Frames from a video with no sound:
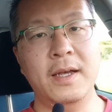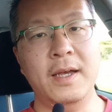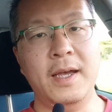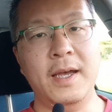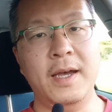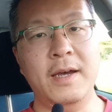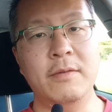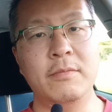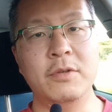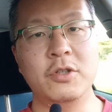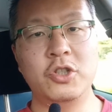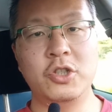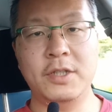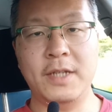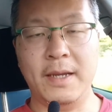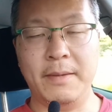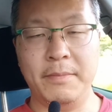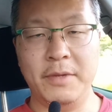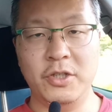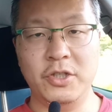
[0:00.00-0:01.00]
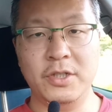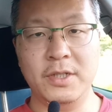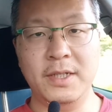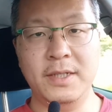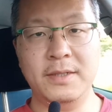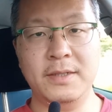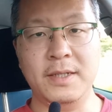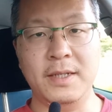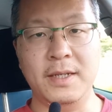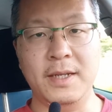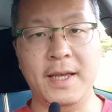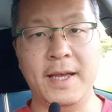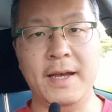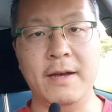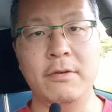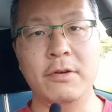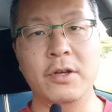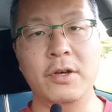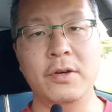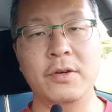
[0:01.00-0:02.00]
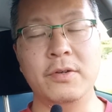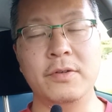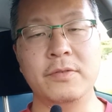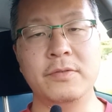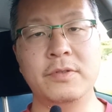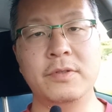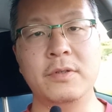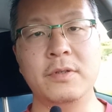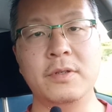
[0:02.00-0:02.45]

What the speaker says: how much damage it is and how long